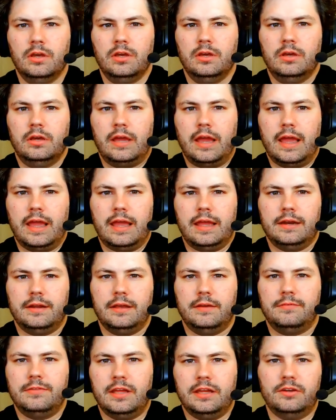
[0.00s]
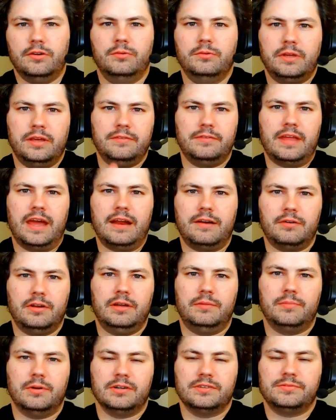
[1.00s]
And if they don't give that
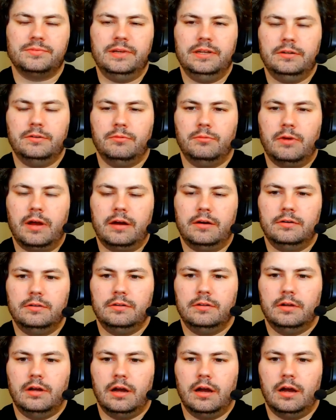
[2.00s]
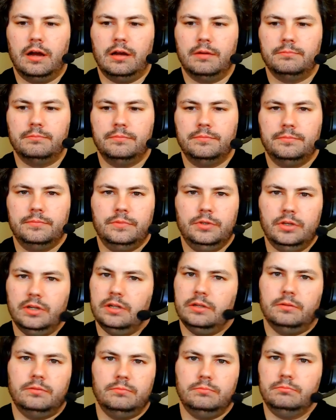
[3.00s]
reimbursement, well, plan
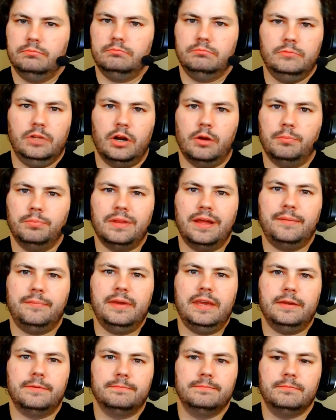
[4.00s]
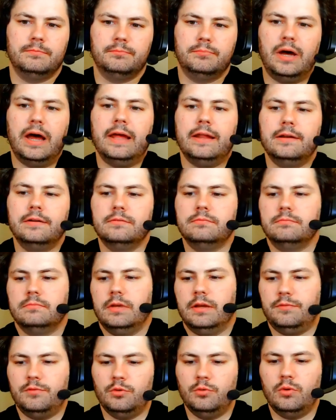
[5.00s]
B. But
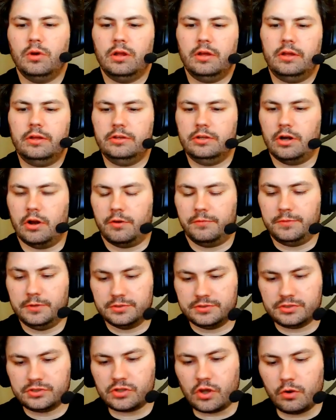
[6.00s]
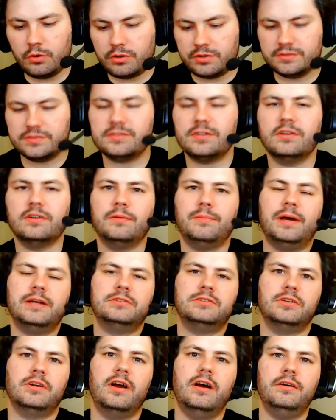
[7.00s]
if if you're so concerned about your
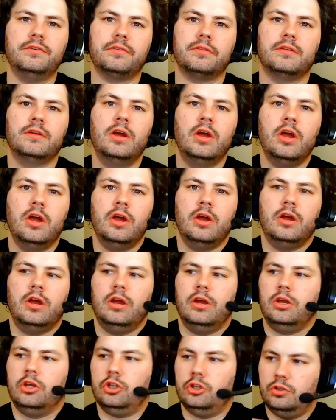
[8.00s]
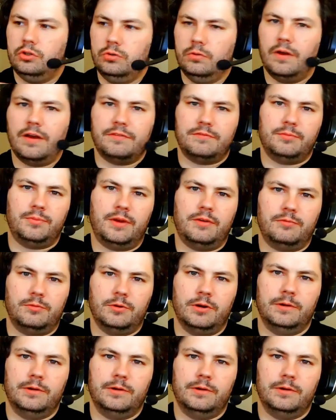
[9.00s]
health, you have to pay for it.